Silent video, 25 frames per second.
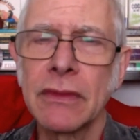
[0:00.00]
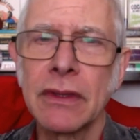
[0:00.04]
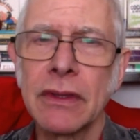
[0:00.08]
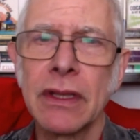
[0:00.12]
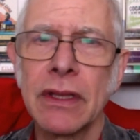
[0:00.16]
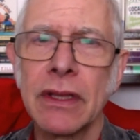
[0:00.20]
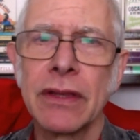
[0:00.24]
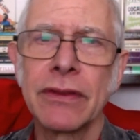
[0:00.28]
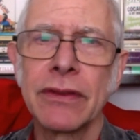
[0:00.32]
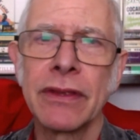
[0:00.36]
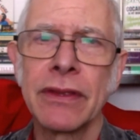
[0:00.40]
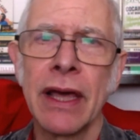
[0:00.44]

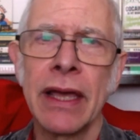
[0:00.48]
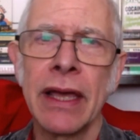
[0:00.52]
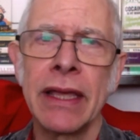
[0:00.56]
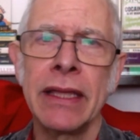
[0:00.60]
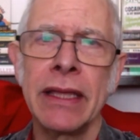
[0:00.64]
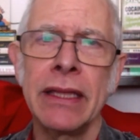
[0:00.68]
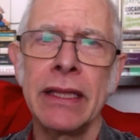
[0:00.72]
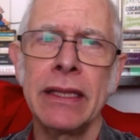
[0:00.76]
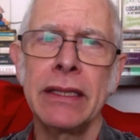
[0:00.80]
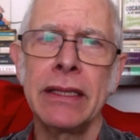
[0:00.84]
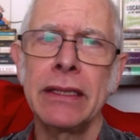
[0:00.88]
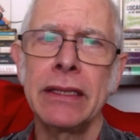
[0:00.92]

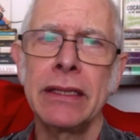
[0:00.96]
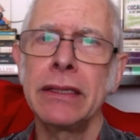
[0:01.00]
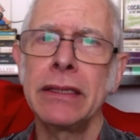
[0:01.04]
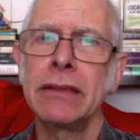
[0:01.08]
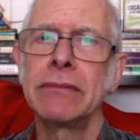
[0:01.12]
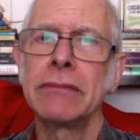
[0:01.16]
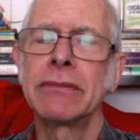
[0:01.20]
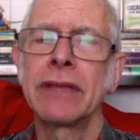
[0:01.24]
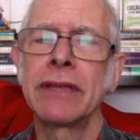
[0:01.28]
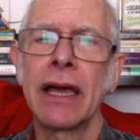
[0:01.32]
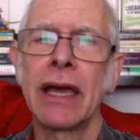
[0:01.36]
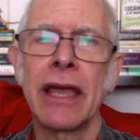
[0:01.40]
They
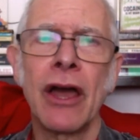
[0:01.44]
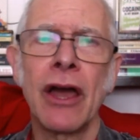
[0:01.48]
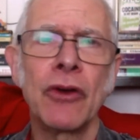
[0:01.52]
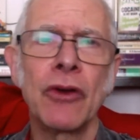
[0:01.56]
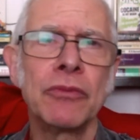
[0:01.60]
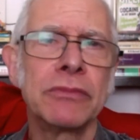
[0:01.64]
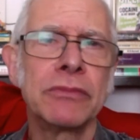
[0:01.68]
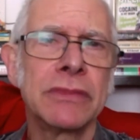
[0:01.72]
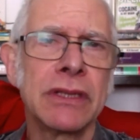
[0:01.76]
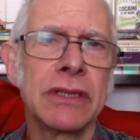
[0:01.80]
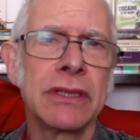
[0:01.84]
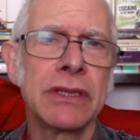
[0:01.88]

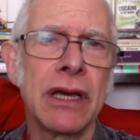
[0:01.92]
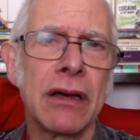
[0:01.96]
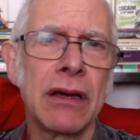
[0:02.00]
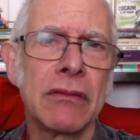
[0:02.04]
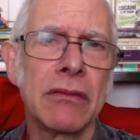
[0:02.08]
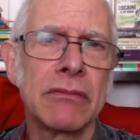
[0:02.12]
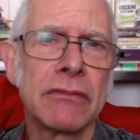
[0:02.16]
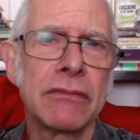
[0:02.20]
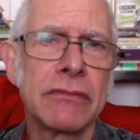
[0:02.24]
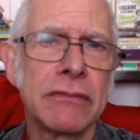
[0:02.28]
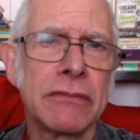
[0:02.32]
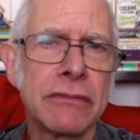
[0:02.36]
opened up
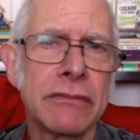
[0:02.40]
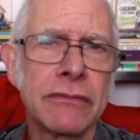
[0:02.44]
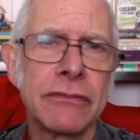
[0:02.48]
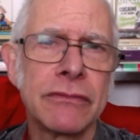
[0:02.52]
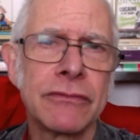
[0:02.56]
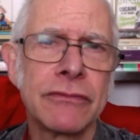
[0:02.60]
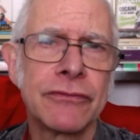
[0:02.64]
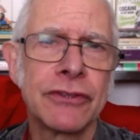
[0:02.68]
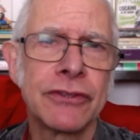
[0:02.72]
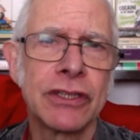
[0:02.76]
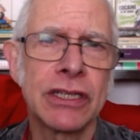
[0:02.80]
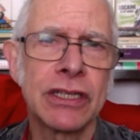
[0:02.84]
for
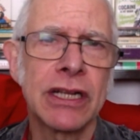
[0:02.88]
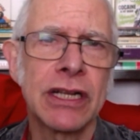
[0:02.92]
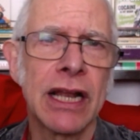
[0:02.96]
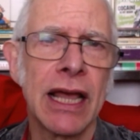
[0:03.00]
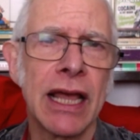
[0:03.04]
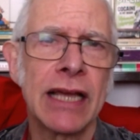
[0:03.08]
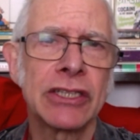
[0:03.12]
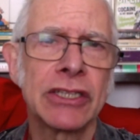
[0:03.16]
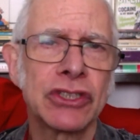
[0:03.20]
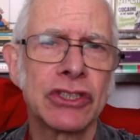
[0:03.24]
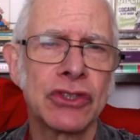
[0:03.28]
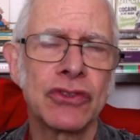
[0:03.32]
the
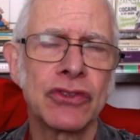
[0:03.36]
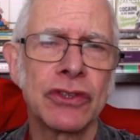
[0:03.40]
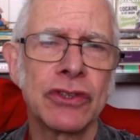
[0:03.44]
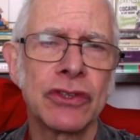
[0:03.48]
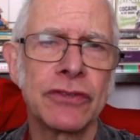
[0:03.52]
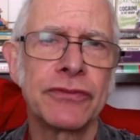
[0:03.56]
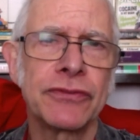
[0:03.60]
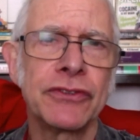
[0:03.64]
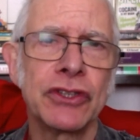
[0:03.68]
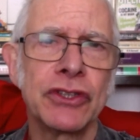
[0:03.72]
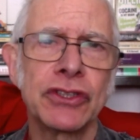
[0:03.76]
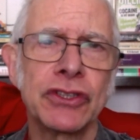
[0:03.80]
Clash on the
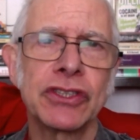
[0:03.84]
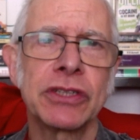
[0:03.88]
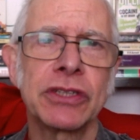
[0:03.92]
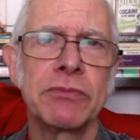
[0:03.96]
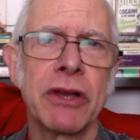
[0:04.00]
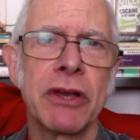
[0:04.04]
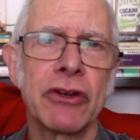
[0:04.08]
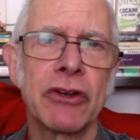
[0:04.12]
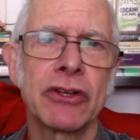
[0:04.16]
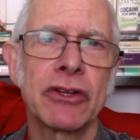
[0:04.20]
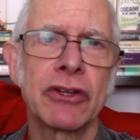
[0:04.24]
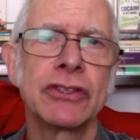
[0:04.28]
first
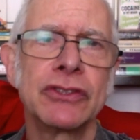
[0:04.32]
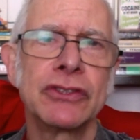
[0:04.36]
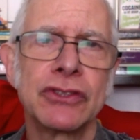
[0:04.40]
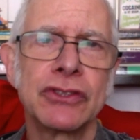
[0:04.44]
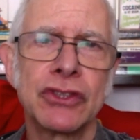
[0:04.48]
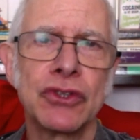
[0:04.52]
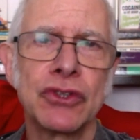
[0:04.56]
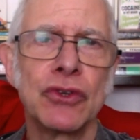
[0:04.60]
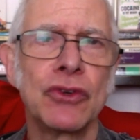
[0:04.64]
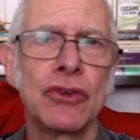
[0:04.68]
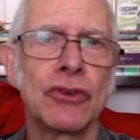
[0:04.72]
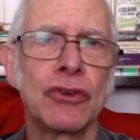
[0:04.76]
American
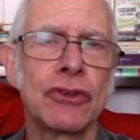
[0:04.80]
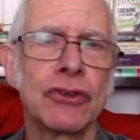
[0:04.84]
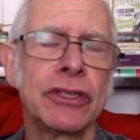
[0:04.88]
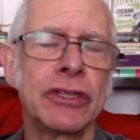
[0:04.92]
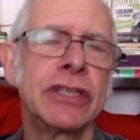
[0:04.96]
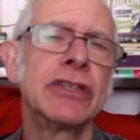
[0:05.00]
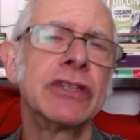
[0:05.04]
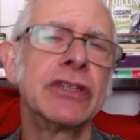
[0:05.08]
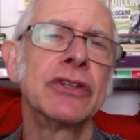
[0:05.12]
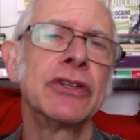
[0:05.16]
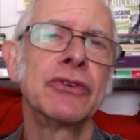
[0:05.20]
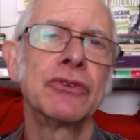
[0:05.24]
tour in
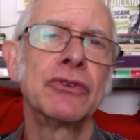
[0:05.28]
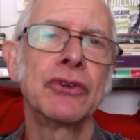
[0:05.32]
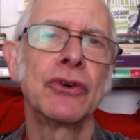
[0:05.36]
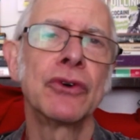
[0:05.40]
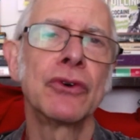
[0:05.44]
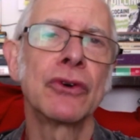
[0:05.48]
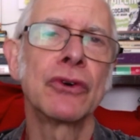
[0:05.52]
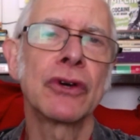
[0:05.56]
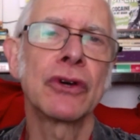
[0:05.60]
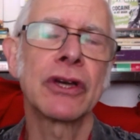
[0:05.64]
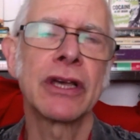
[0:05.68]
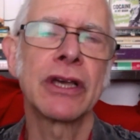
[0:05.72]
New York,
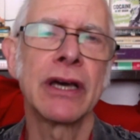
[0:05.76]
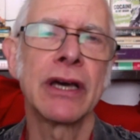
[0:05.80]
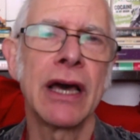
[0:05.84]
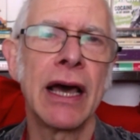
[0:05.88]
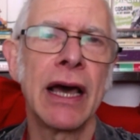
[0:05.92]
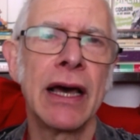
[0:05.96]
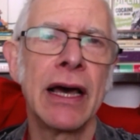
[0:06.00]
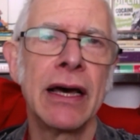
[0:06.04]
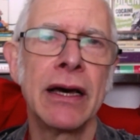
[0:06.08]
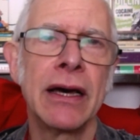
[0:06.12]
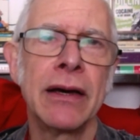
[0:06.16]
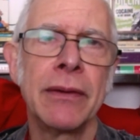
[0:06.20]

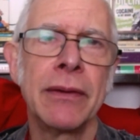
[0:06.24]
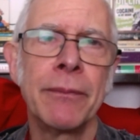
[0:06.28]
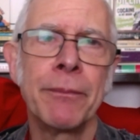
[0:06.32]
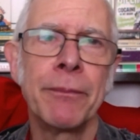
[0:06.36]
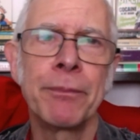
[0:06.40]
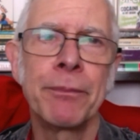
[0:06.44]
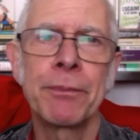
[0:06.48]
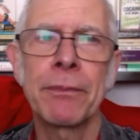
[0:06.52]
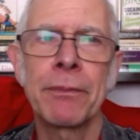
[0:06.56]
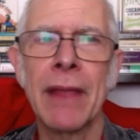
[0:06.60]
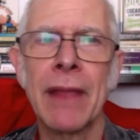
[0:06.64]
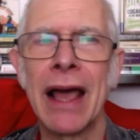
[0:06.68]
and
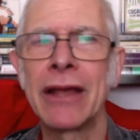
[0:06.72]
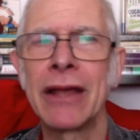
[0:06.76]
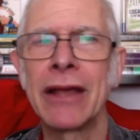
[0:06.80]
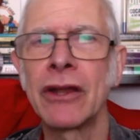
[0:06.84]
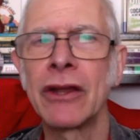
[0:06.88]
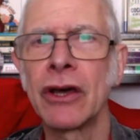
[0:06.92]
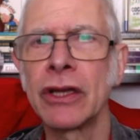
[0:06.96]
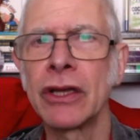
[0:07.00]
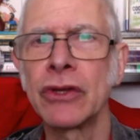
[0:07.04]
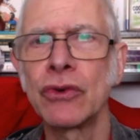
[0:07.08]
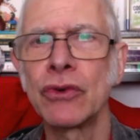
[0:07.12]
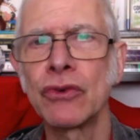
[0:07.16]
I'd
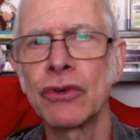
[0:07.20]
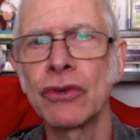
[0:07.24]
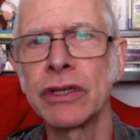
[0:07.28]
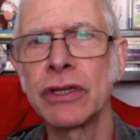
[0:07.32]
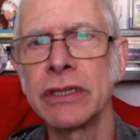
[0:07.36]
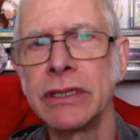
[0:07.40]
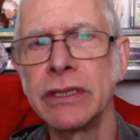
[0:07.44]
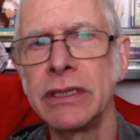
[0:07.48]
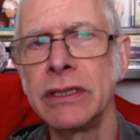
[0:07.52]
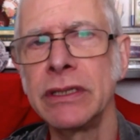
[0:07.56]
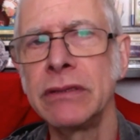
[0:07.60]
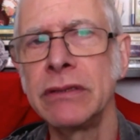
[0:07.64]

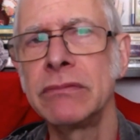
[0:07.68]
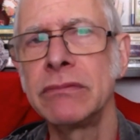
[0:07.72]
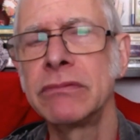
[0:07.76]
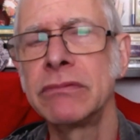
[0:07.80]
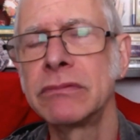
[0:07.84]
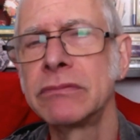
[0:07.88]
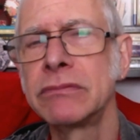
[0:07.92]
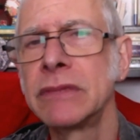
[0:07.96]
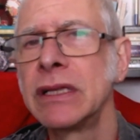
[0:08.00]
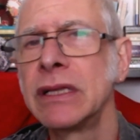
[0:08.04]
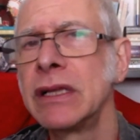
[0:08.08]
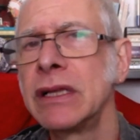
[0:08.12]
already
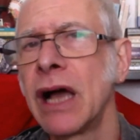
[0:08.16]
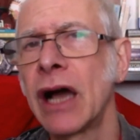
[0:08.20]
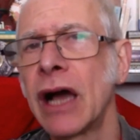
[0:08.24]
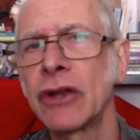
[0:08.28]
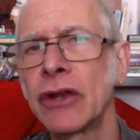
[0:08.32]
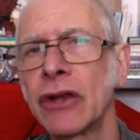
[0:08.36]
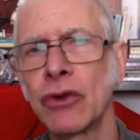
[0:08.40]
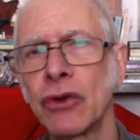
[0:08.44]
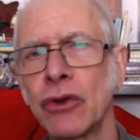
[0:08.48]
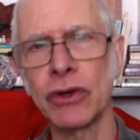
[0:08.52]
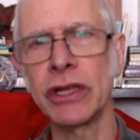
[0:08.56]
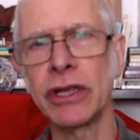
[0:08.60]

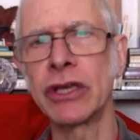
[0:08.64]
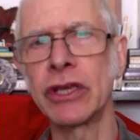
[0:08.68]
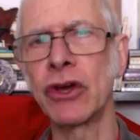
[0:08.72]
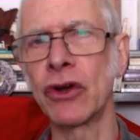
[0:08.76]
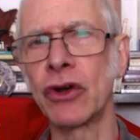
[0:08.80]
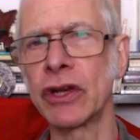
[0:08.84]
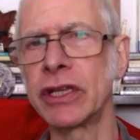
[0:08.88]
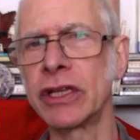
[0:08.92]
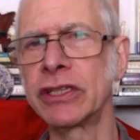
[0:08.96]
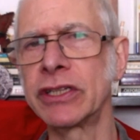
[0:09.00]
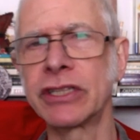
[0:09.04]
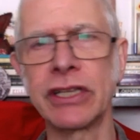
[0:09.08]
got
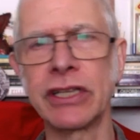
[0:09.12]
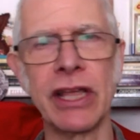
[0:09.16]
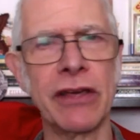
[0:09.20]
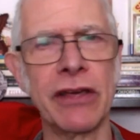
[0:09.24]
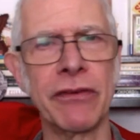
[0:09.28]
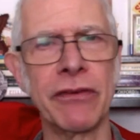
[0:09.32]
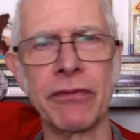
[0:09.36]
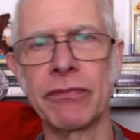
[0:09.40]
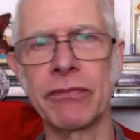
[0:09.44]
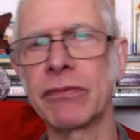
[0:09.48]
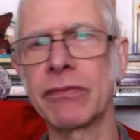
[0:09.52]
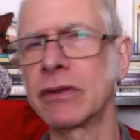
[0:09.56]
into their.
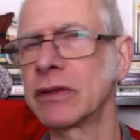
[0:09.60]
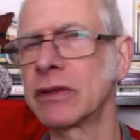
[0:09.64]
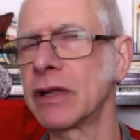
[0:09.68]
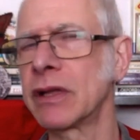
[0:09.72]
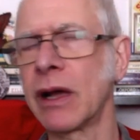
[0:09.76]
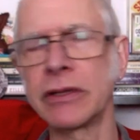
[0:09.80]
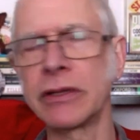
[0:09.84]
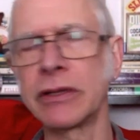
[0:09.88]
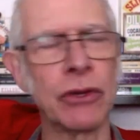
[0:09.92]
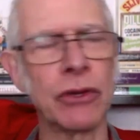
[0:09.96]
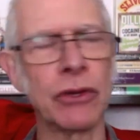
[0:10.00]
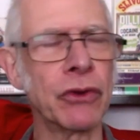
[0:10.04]
I
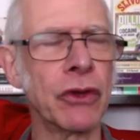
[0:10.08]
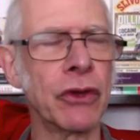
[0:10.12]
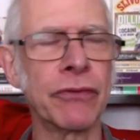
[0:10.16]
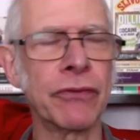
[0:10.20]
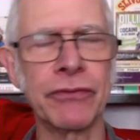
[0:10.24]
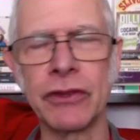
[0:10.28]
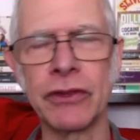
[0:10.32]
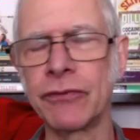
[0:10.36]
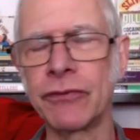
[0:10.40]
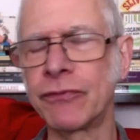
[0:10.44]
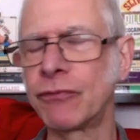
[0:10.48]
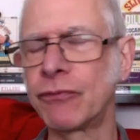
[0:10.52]
don't know if
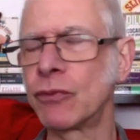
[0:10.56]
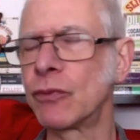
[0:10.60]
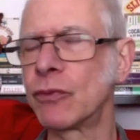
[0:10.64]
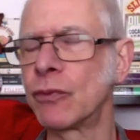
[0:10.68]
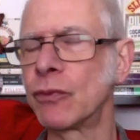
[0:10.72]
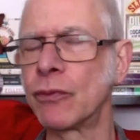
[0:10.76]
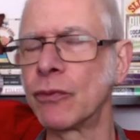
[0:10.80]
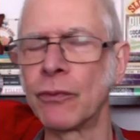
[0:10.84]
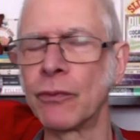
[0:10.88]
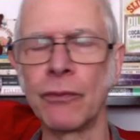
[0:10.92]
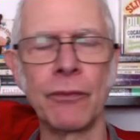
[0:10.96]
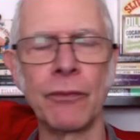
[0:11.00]

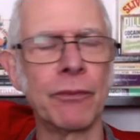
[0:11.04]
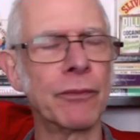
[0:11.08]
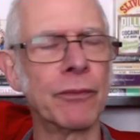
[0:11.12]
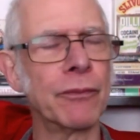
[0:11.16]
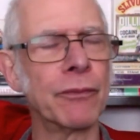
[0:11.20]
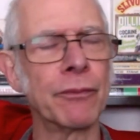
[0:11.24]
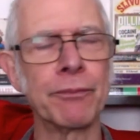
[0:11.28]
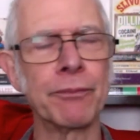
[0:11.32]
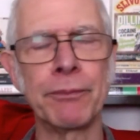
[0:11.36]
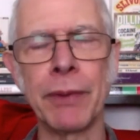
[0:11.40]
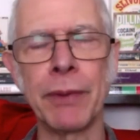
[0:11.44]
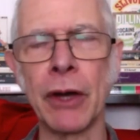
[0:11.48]

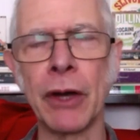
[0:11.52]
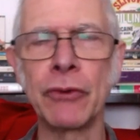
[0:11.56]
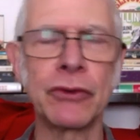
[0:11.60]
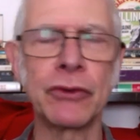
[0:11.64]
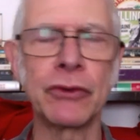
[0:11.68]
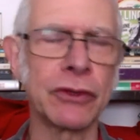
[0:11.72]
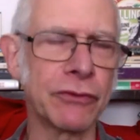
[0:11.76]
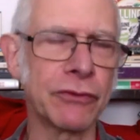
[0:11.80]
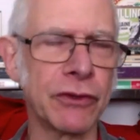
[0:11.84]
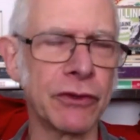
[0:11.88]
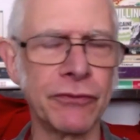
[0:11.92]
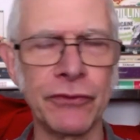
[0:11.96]
both of
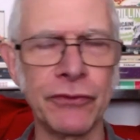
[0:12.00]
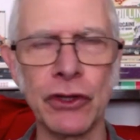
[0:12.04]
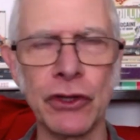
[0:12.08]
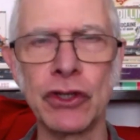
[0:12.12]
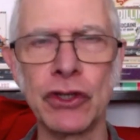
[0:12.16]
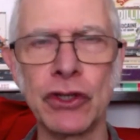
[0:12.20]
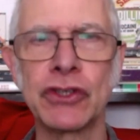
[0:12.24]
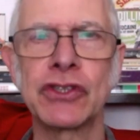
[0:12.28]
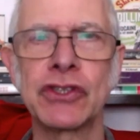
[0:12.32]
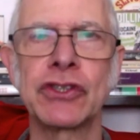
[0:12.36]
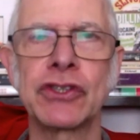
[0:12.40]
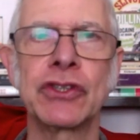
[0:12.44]
the
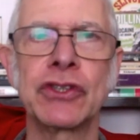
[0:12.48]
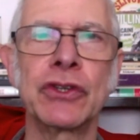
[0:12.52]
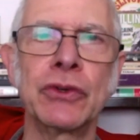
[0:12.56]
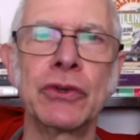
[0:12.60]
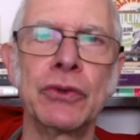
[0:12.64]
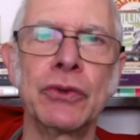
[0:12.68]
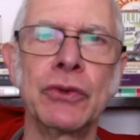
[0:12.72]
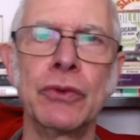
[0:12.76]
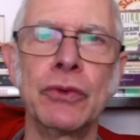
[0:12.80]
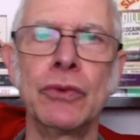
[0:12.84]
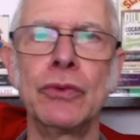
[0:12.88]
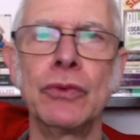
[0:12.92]
first
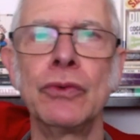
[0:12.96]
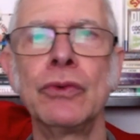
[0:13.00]
two